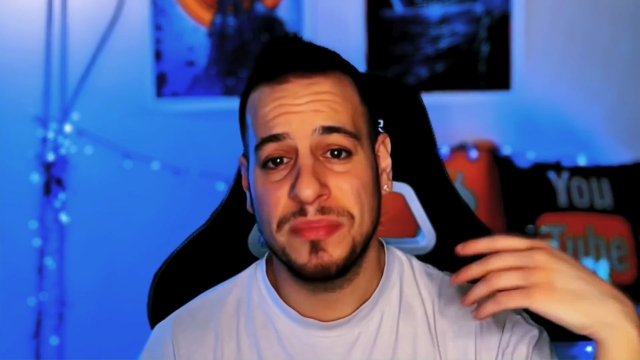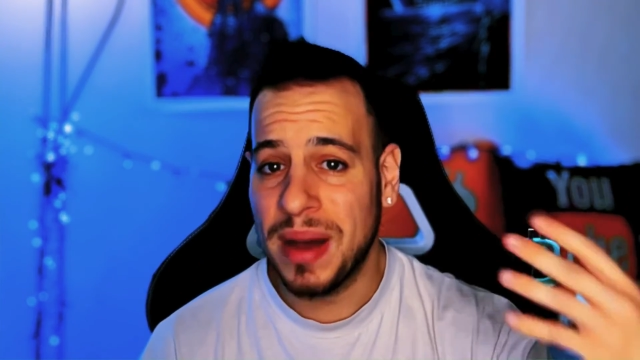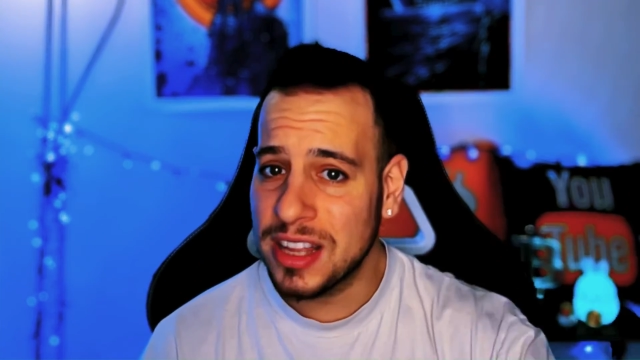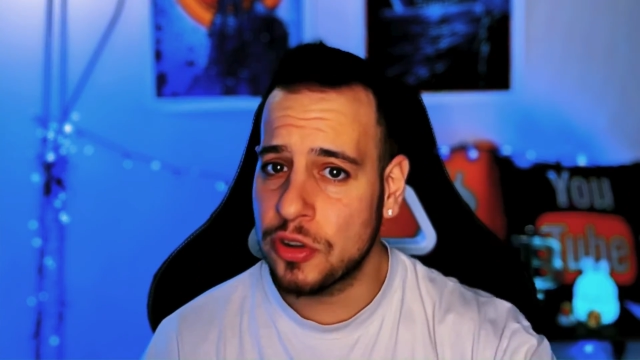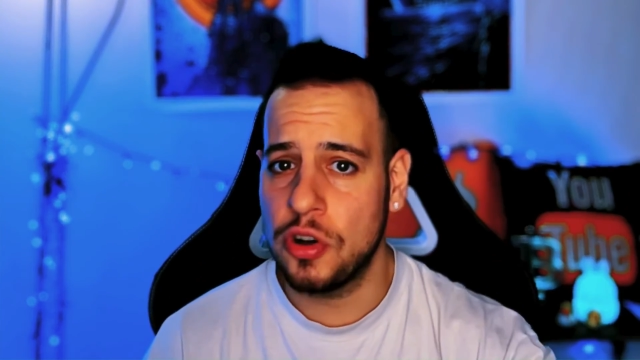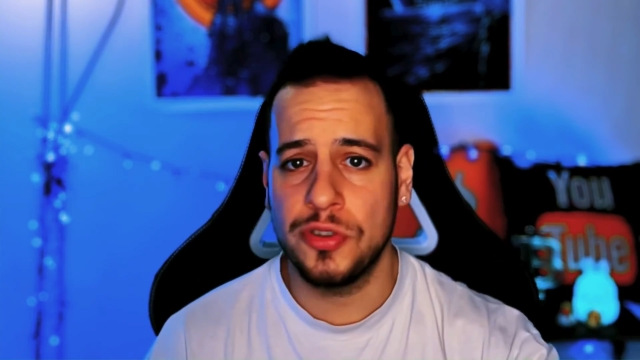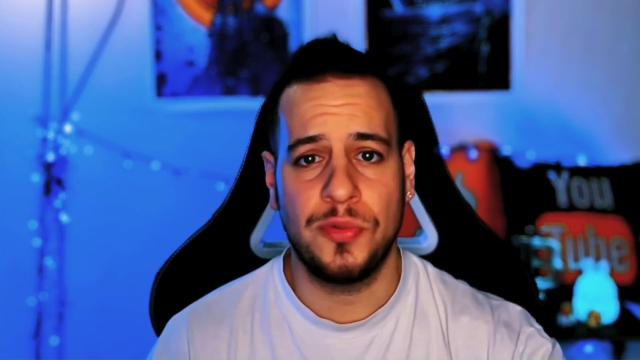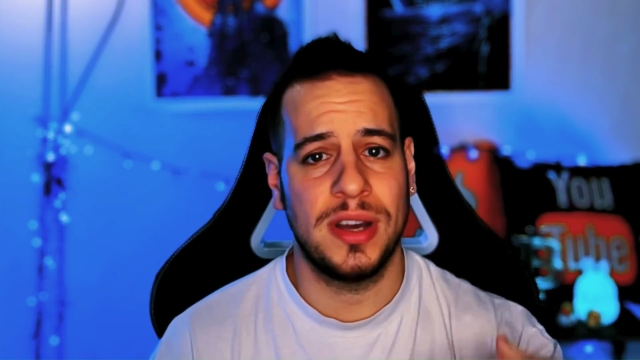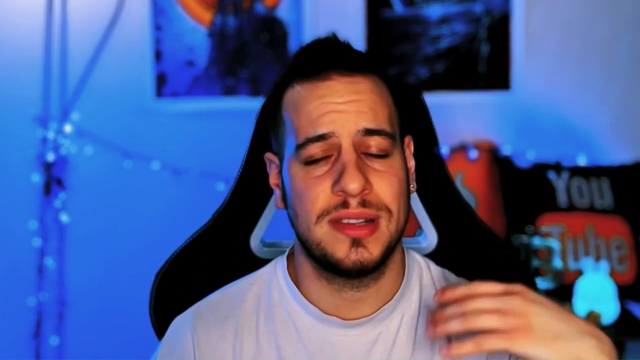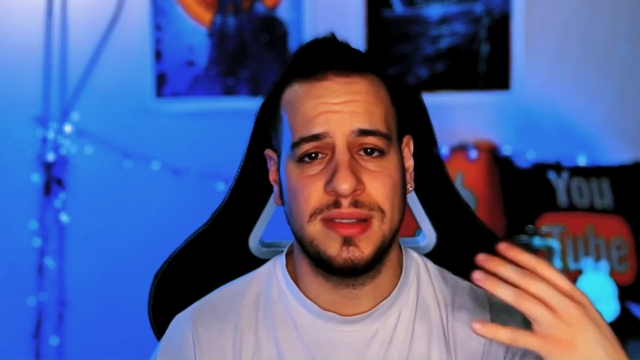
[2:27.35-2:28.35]
smart
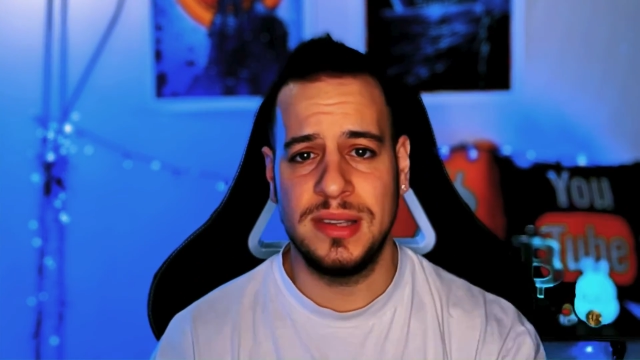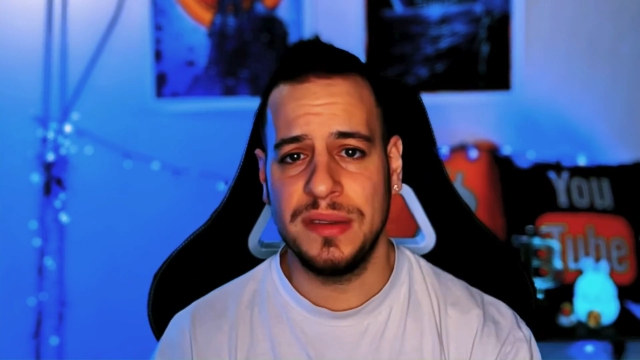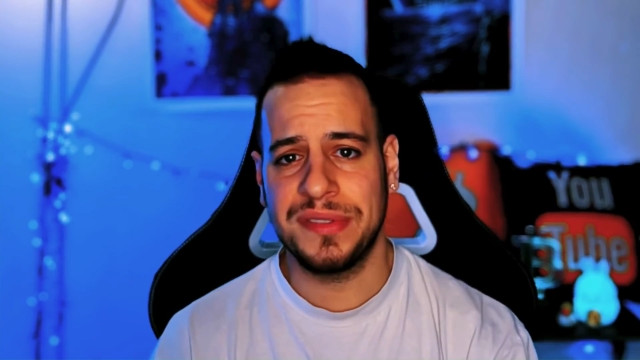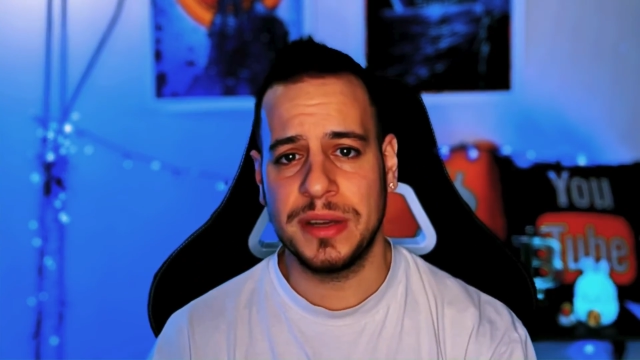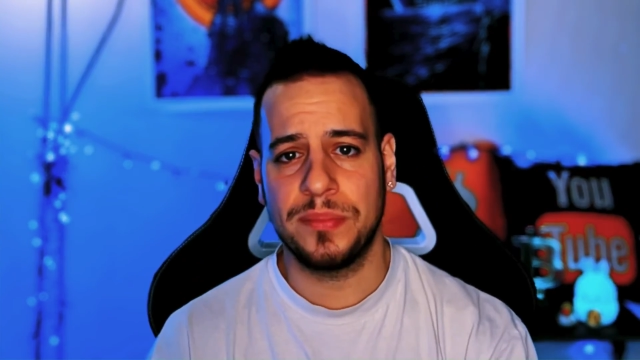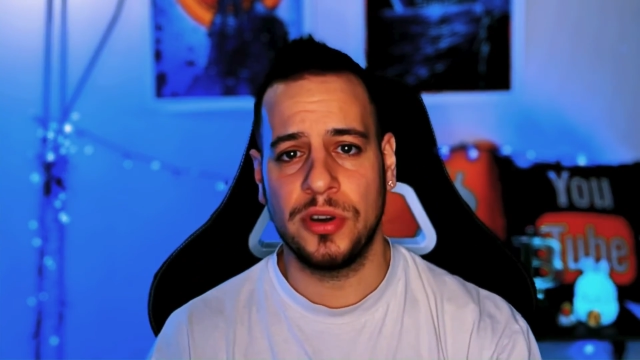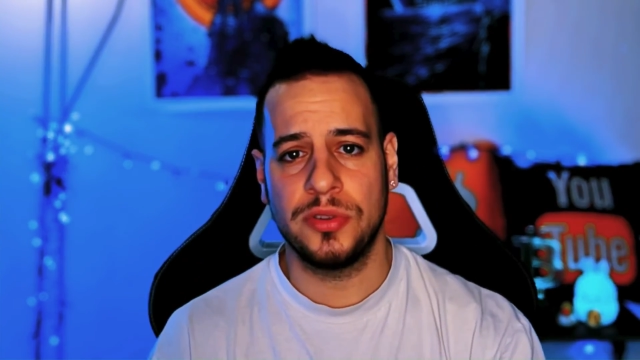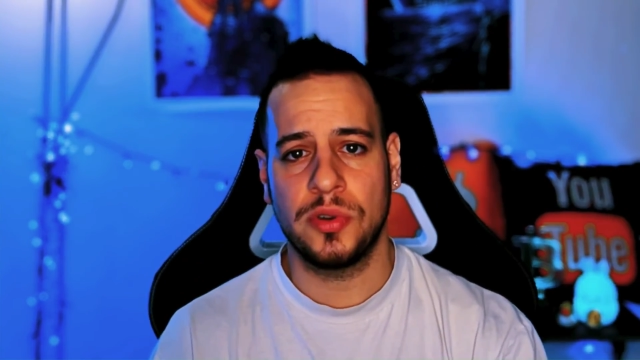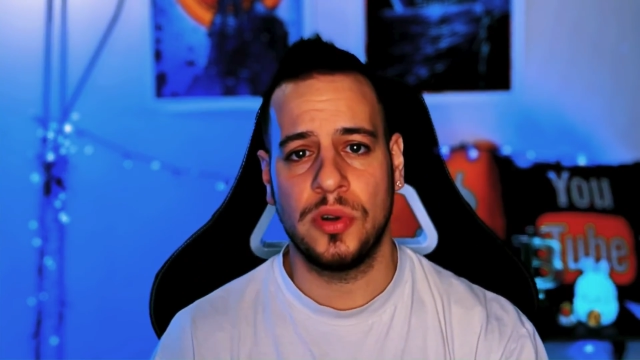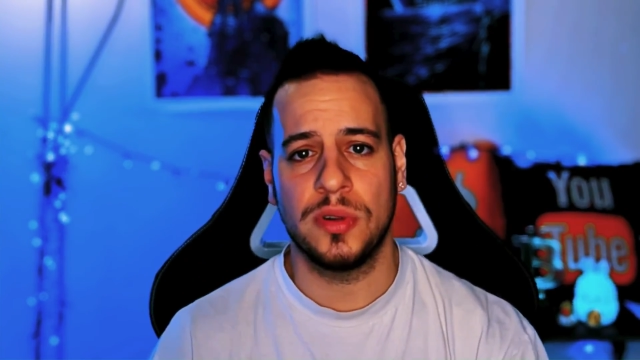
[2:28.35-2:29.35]
contracts defi
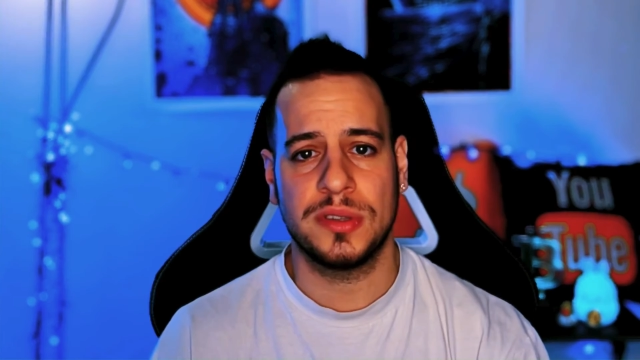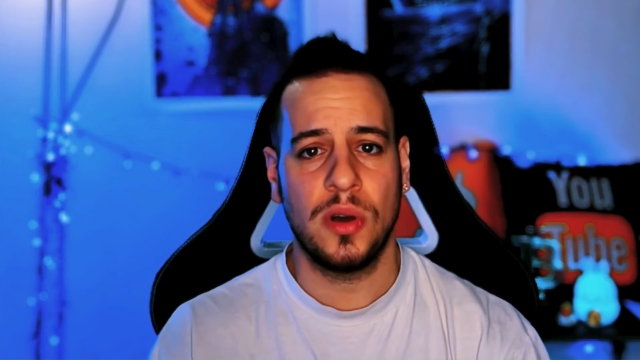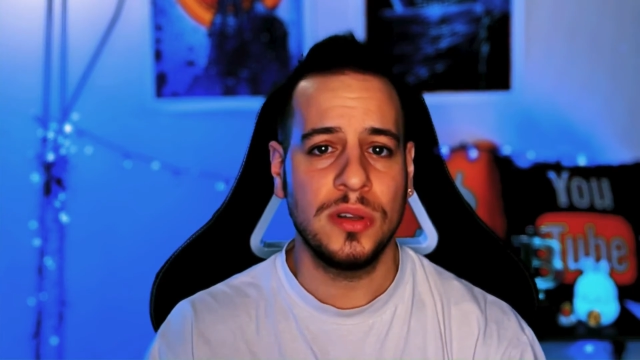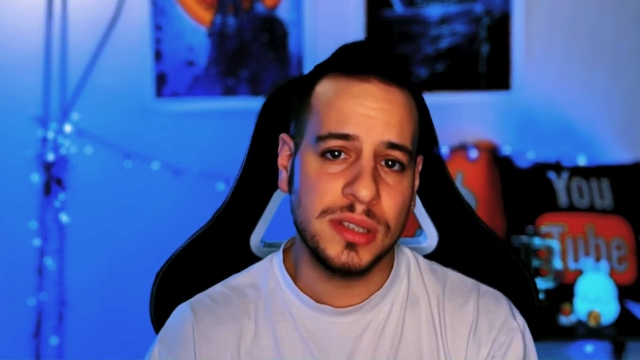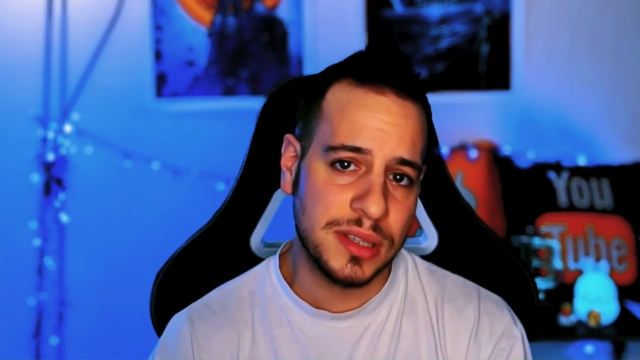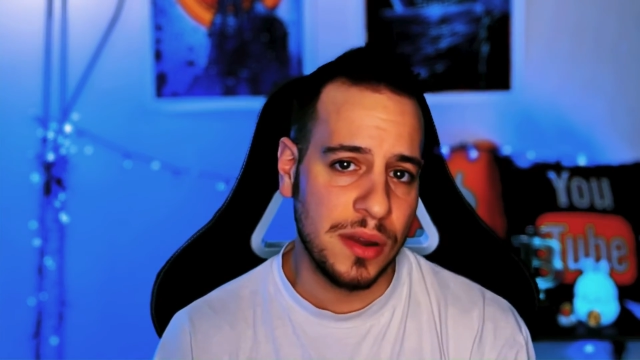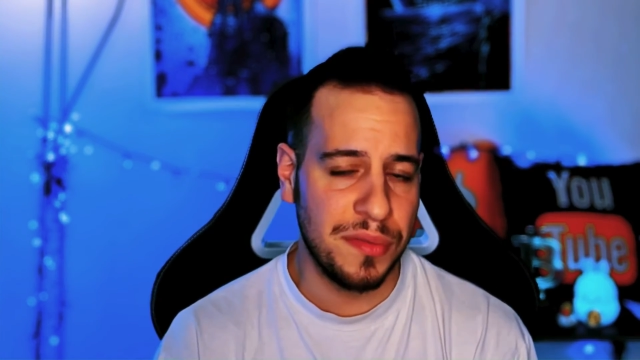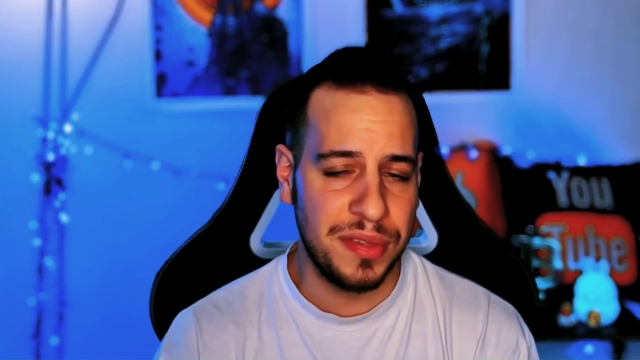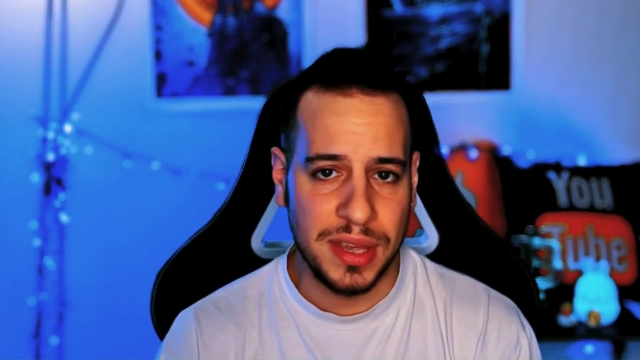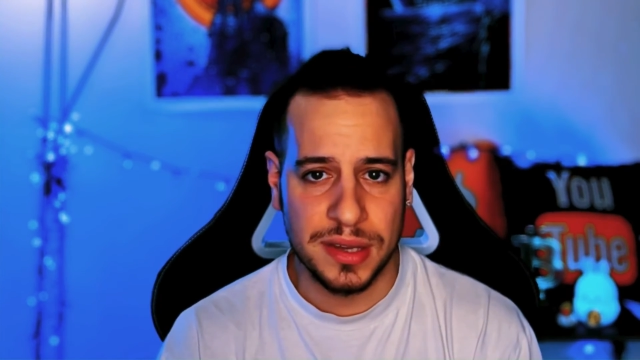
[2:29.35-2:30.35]
protocols all these kind
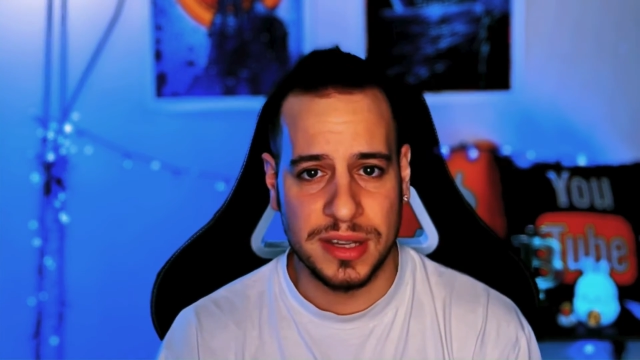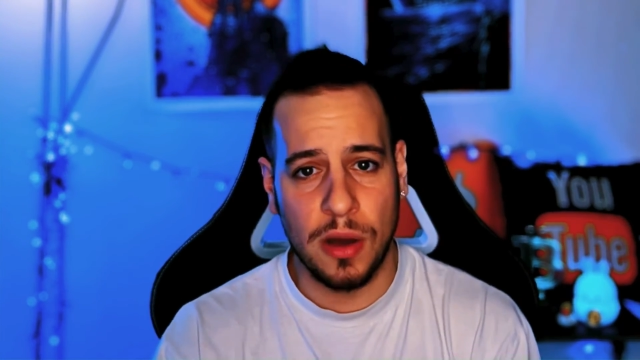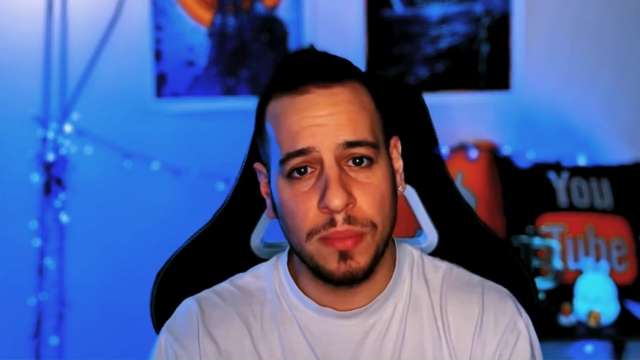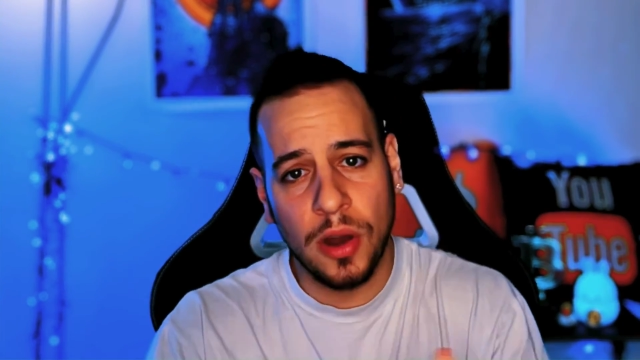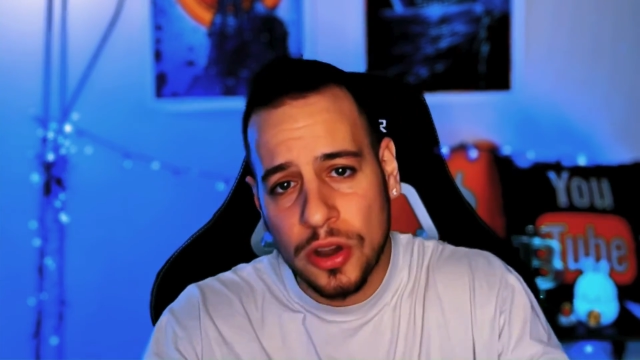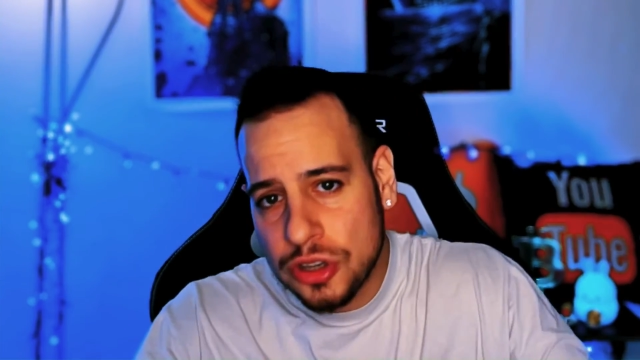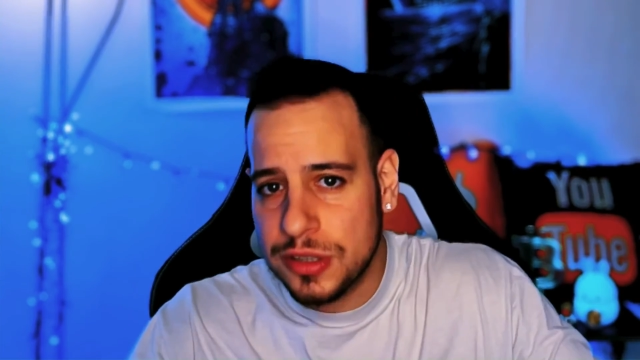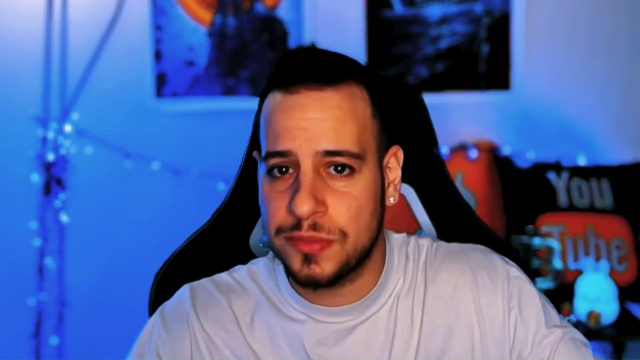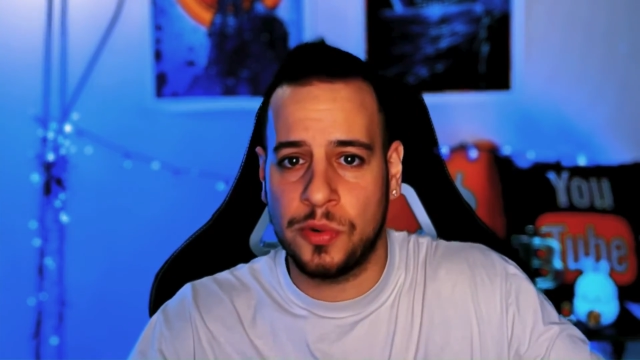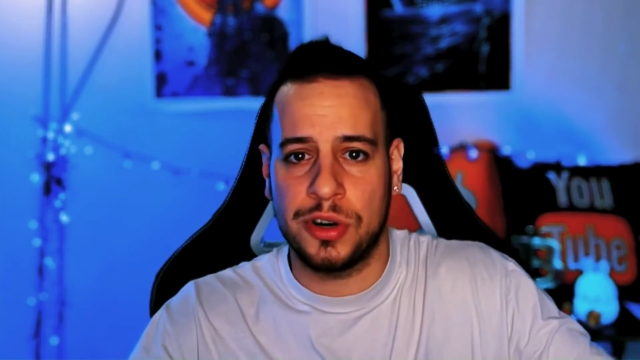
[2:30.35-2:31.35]
of things how
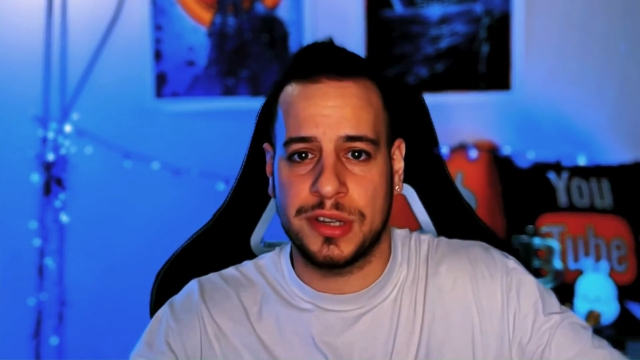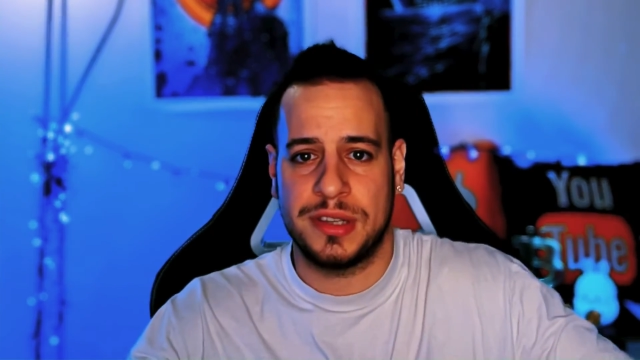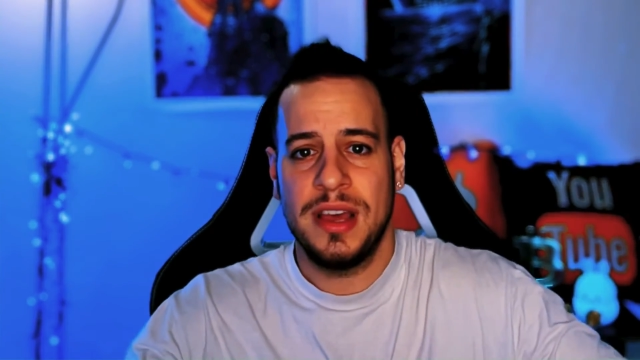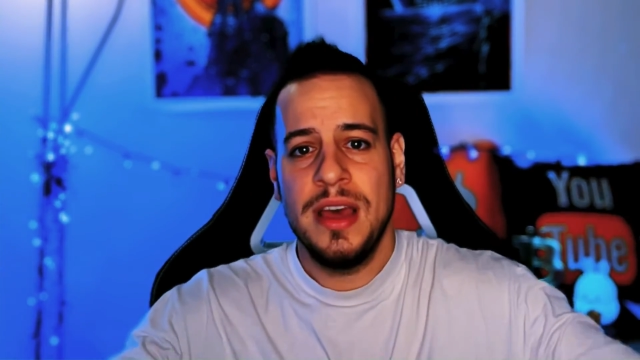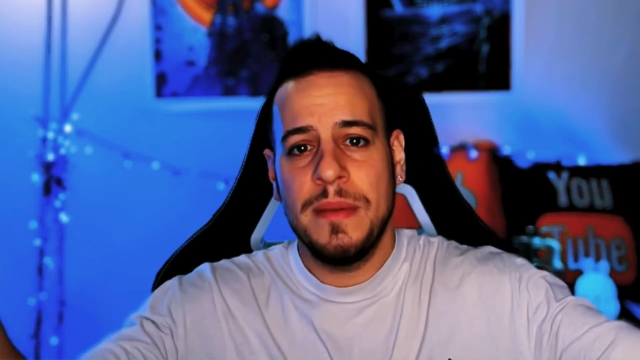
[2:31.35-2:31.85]
blockchains works